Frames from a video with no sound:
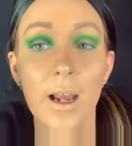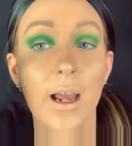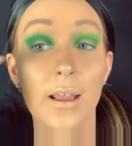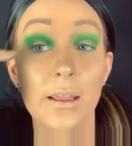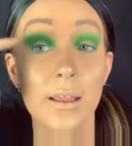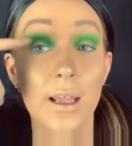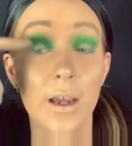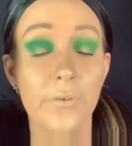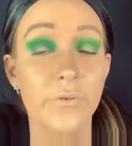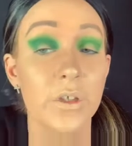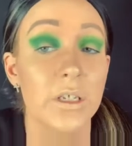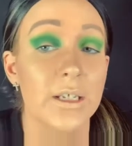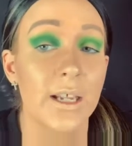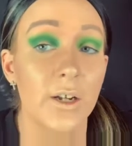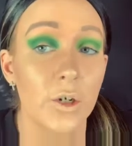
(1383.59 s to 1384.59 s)
and left the
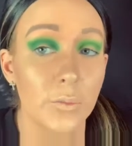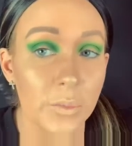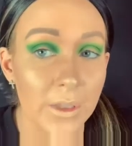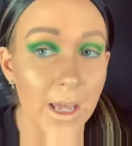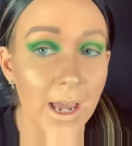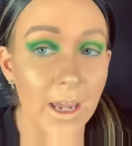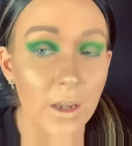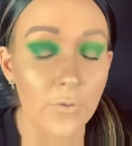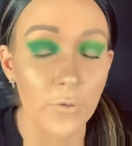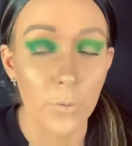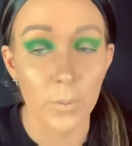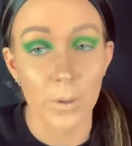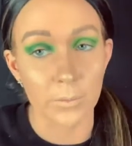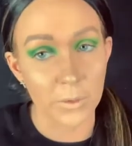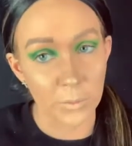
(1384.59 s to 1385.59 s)
center blank for
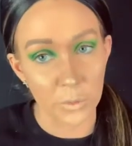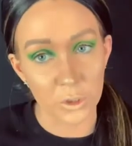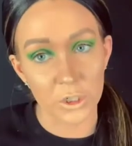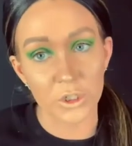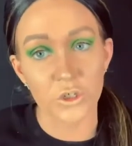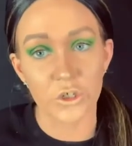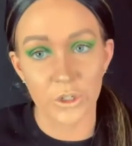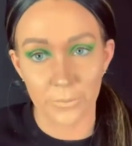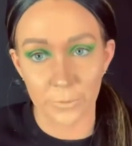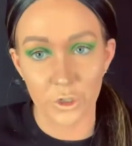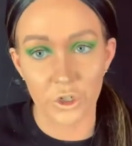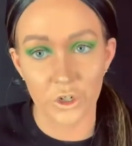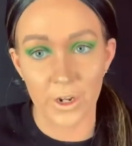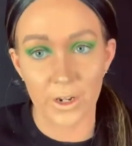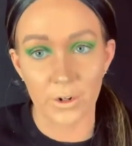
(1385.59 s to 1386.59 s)
when we put our shimmer
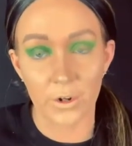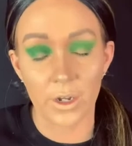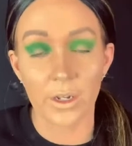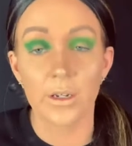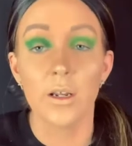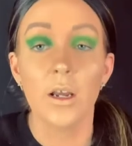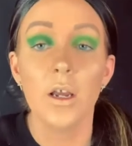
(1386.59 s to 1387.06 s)
shade on.